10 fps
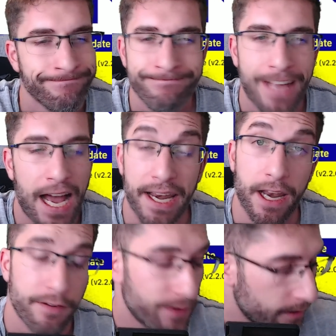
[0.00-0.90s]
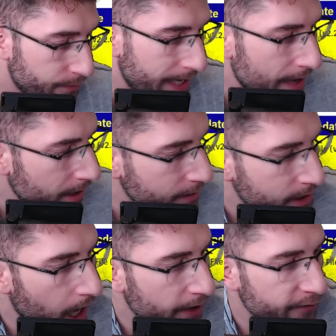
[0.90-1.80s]
I don't know, folks. Ronaldo's
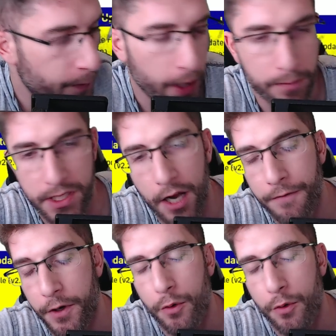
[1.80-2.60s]
kind of put himself